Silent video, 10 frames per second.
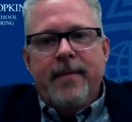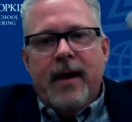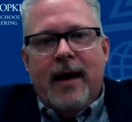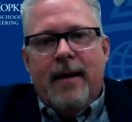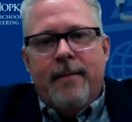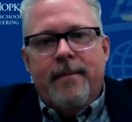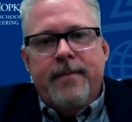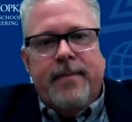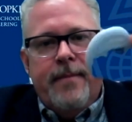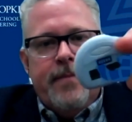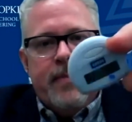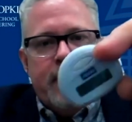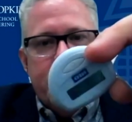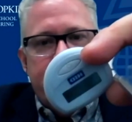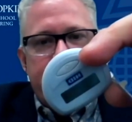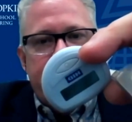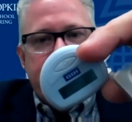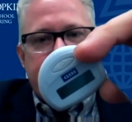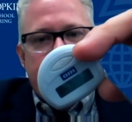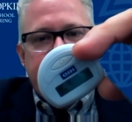Um,
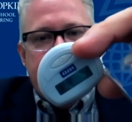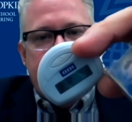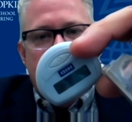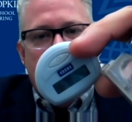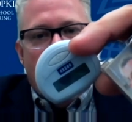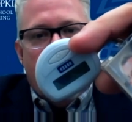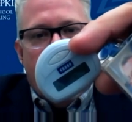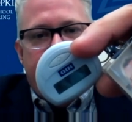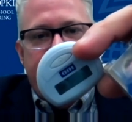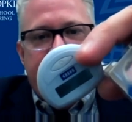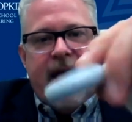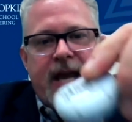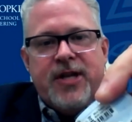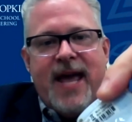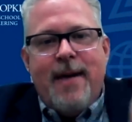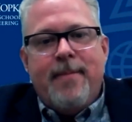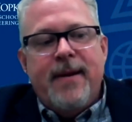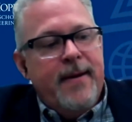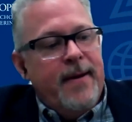these tokens here or an authentication app.